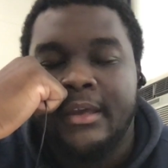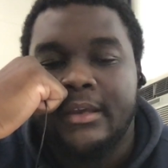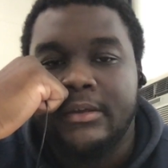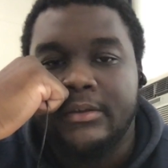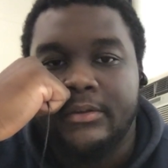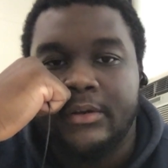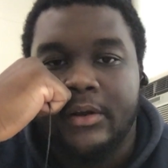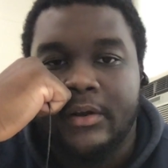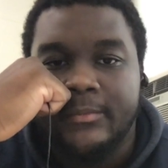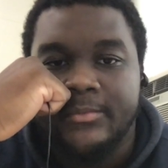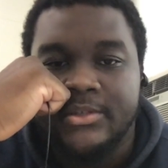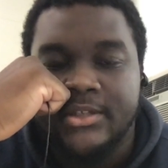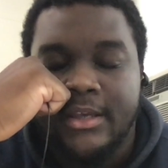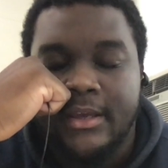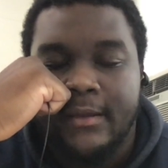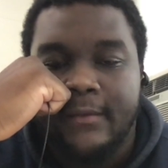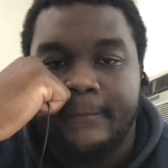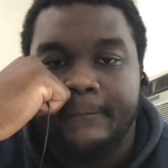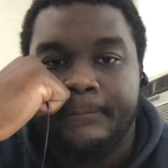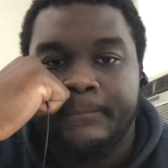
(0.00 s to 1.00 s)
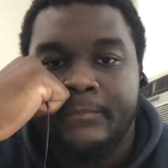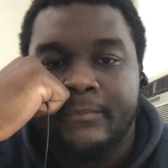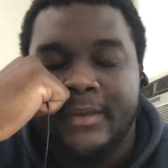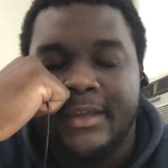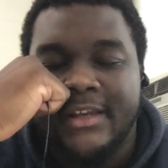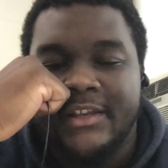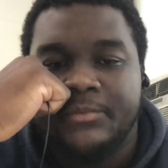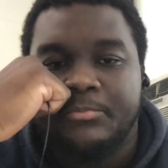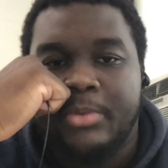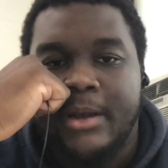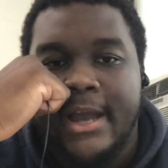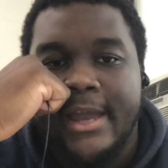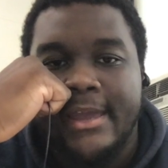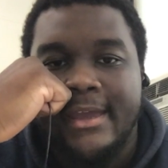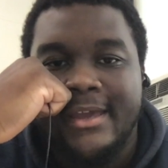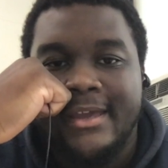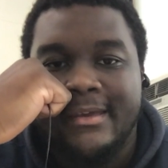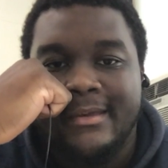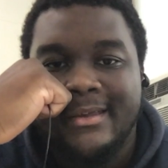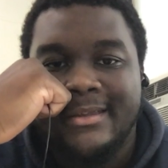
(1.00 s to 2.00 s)
You know what I'm saying? And
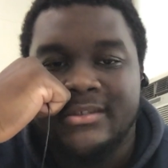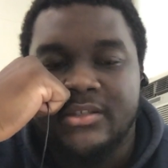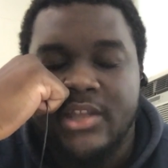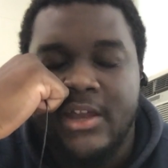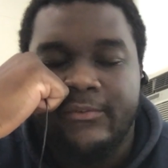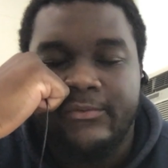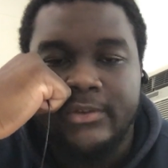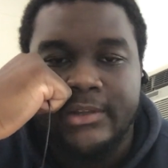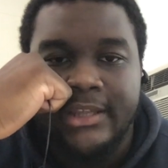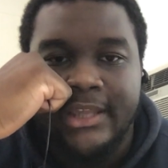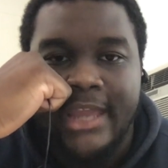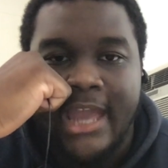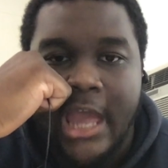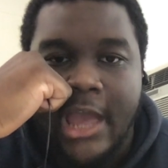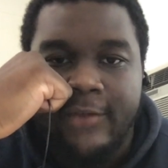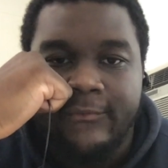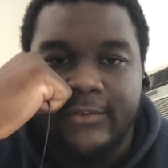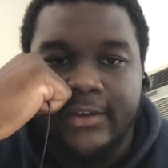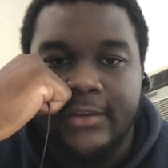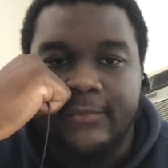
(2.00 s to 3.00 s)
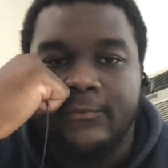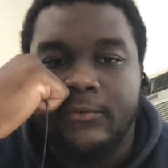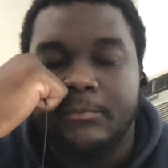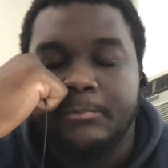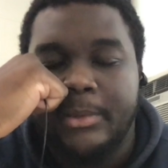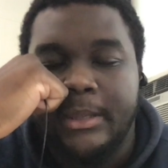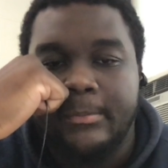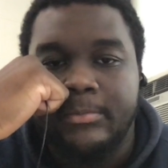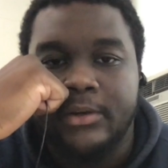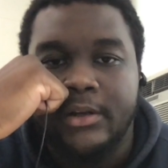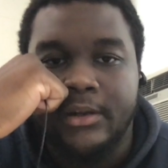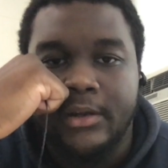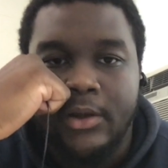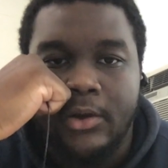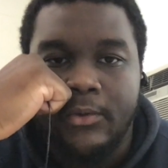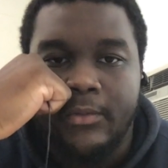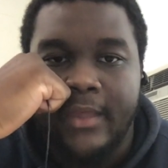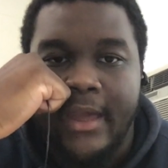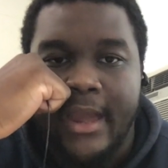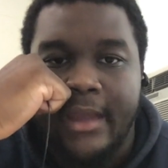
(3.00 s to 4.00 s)
it's definitely evident for people to
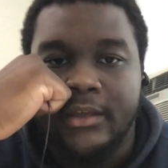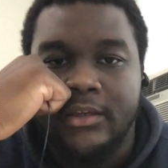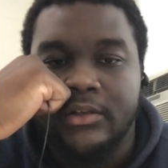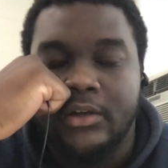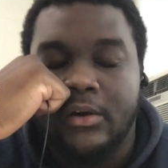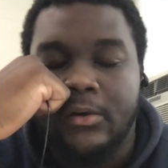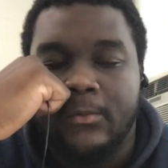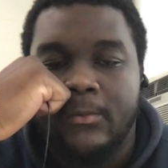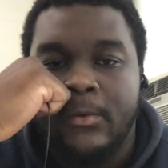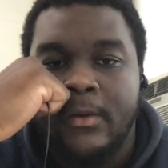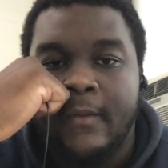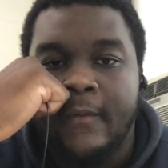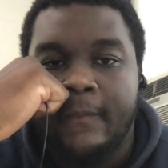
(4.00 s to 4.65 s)
know that, you know.